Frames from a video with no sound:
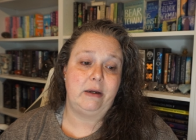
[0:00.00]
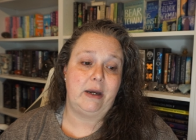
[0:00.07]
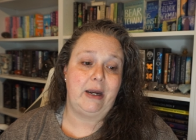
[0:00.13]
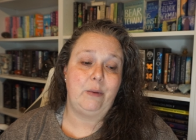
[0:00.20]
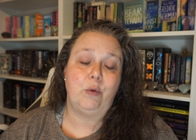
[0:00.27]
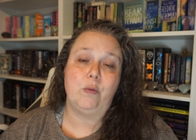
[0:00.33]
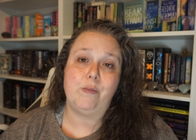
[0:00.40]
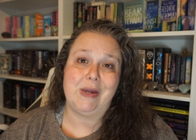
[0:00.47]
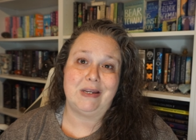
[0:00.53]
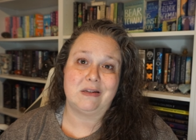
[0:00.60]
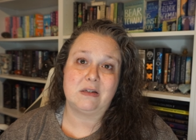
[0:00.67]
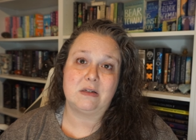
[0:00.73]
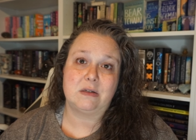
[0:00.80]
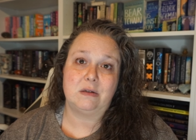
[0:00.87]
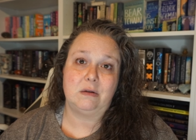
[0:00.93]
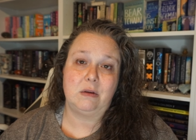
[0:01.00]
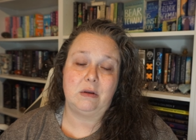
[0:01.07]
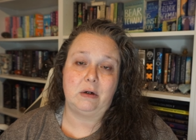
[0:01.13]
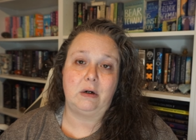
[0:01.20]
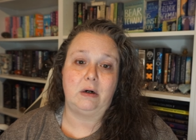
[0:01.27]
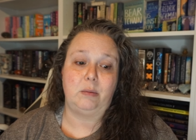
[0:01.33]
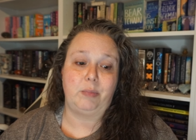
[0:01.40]
I will miss
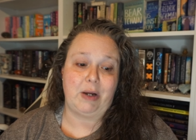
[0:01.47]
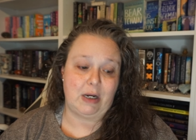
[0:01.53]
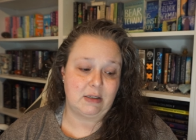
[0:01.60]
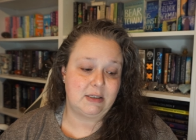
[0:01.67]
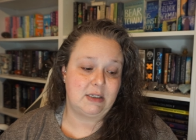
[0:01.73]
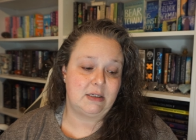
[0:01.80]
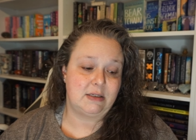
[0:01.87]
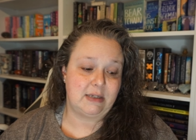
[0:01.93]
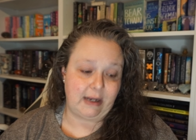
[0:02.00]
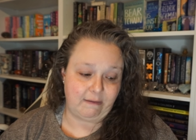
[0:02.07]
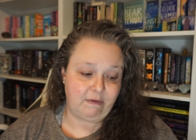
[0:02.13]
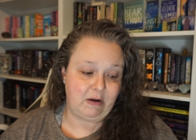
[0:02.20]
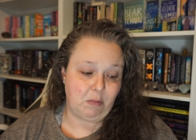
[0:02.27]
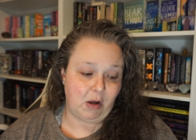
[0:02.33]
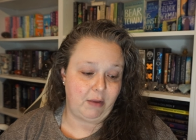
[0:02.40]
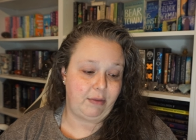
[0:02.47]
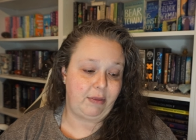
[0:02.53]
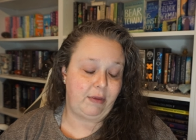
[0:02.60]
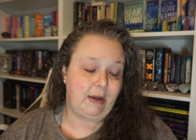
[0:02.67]
their boxes every month.